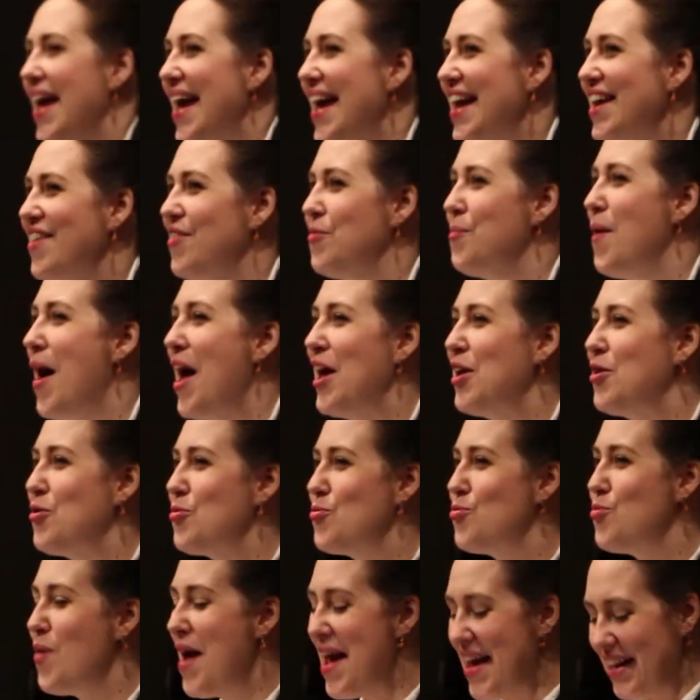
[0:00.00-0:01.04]
It is my
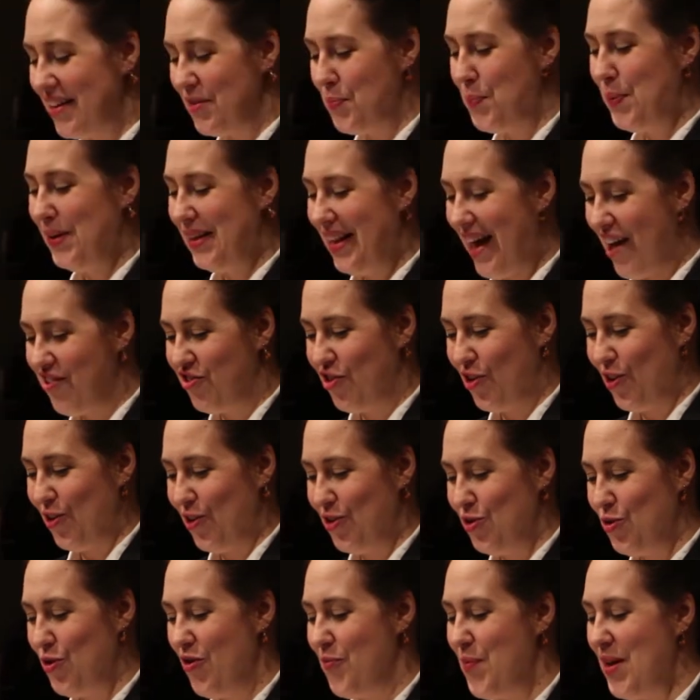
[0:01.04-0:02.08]
great
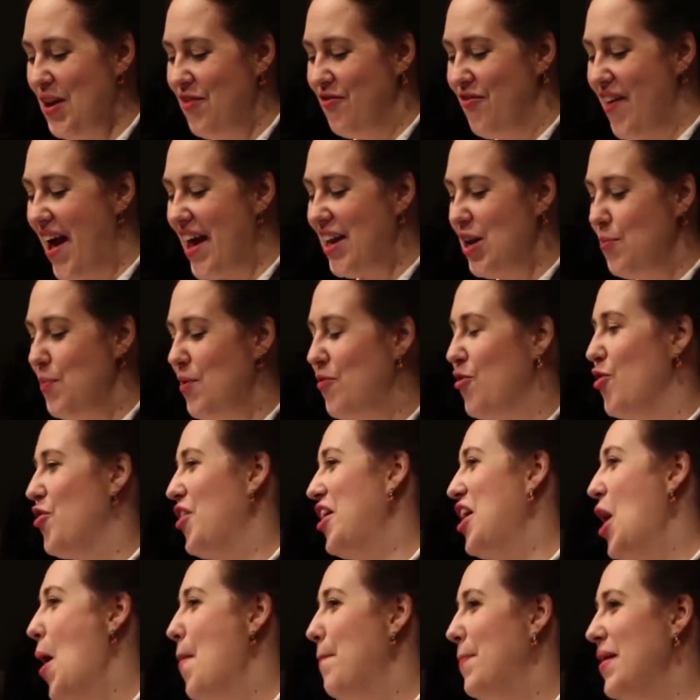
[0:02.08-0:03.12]
pleasure to have been invited before
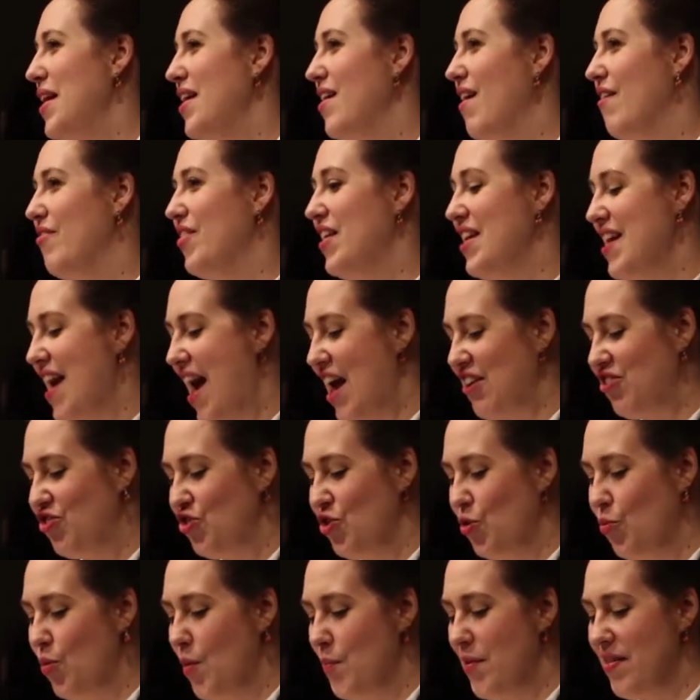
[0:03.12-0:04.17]
the company of the
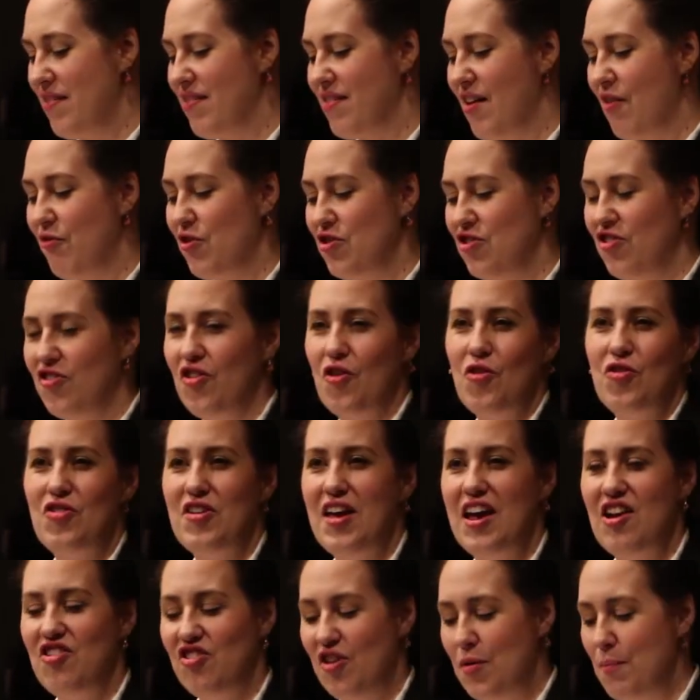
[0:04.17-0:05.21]
National Women's Suffrage
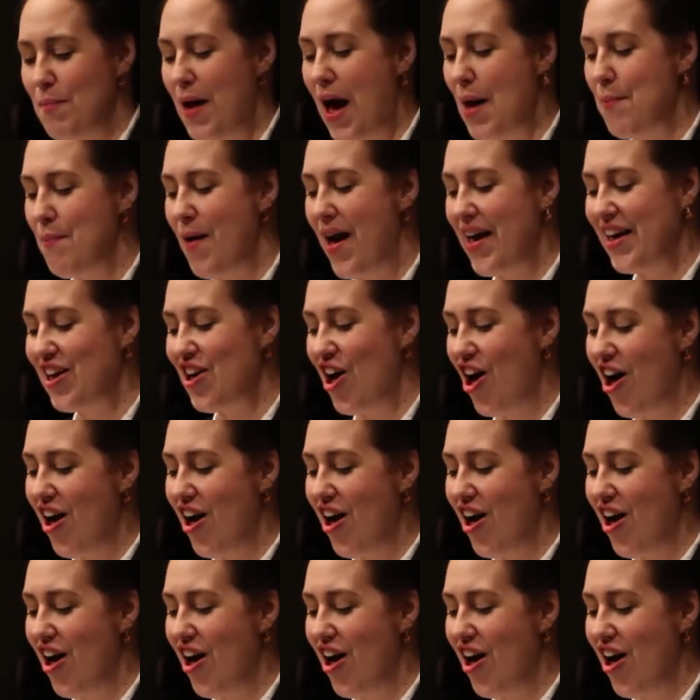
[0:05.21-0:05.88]
Association by my